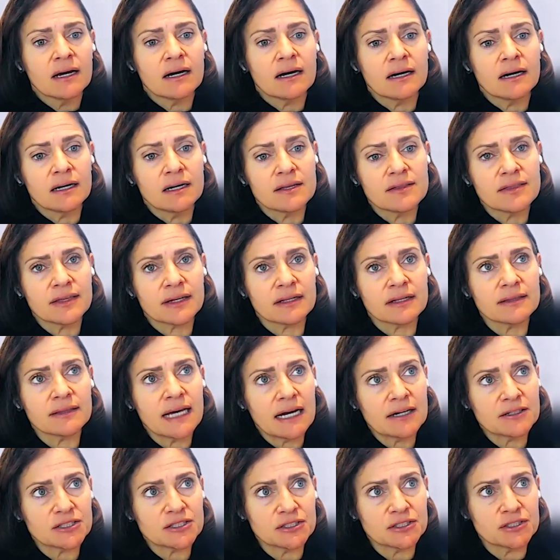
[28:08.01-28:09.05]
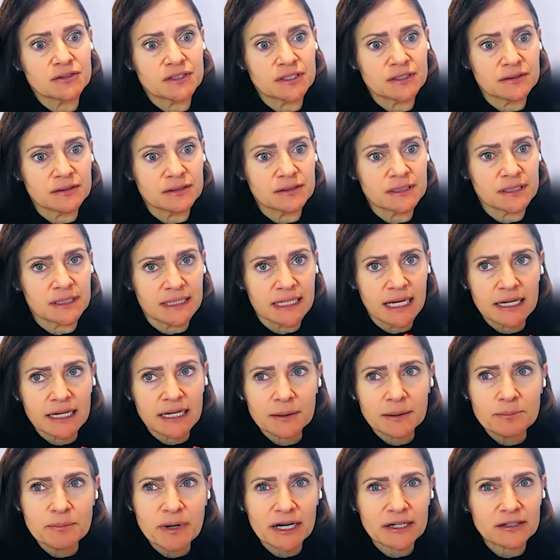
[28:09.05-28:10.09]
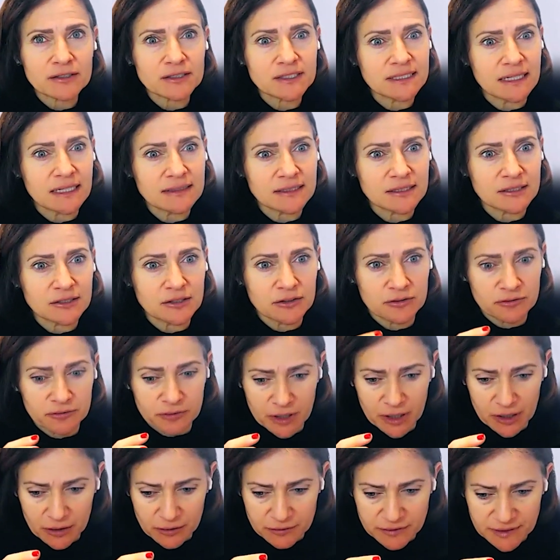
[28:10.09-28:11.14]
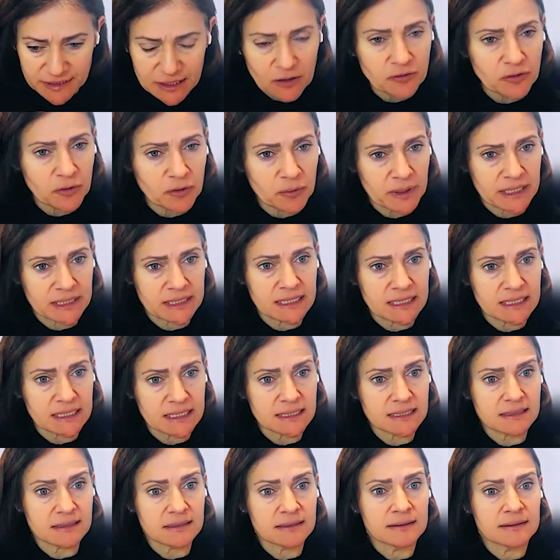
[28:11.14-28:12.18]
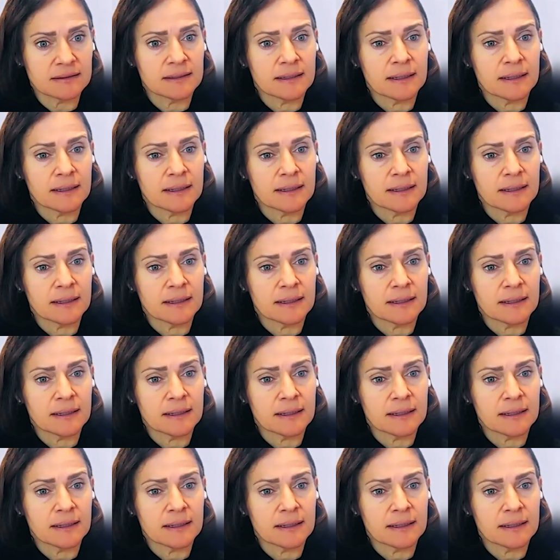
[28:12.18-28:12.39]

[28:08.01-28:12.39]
that allows you to get a better sense of self-awareness.